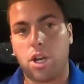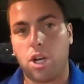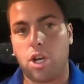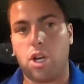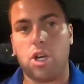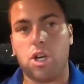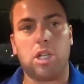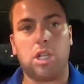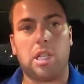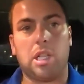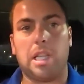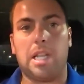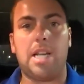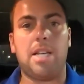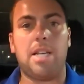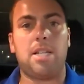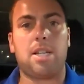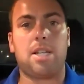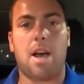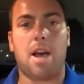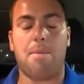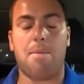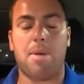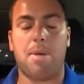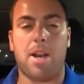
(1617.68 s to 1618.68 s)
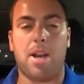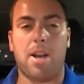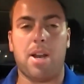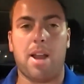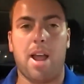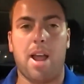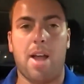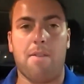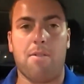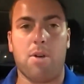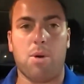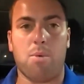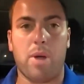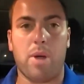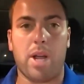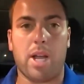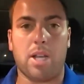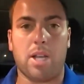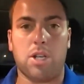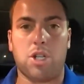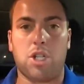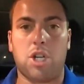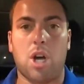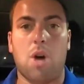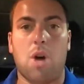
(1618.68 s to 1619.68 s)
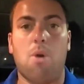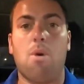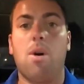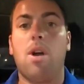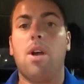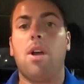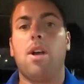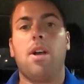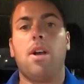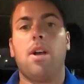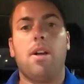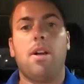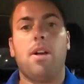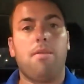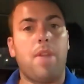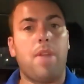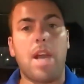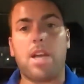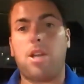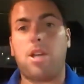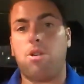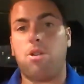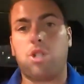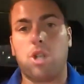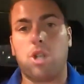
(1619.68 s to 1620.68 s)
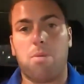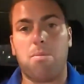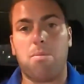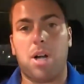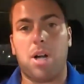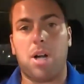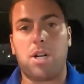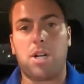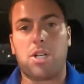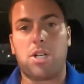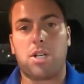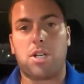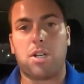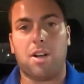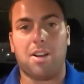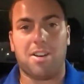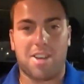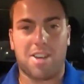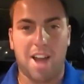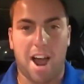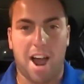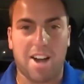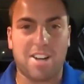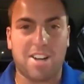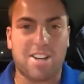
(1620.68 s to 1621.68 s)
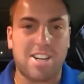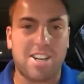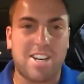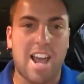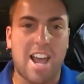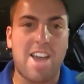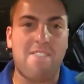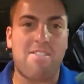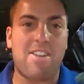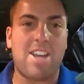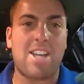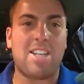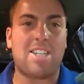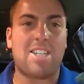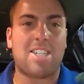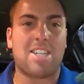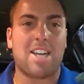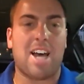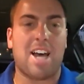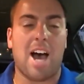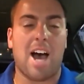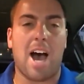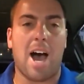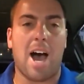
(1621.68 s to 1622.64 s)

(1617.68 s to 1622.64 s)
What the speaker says: good leads coming in every week. And so thank you so much, Dr. Davies.